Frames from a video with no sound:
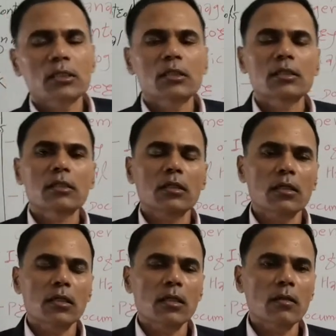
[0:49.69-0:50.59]
is
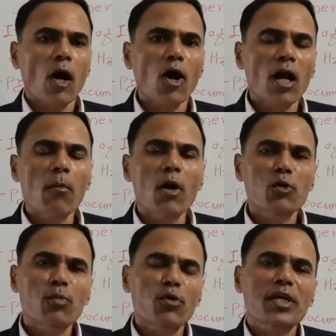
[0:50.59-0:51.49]
all
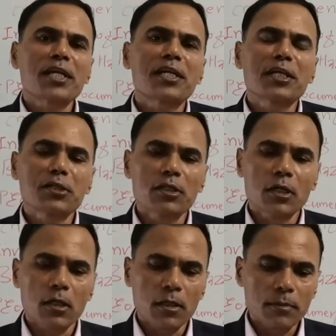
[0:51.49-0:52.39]
about protecting
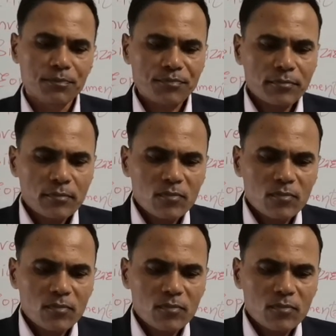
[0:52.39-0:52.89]
the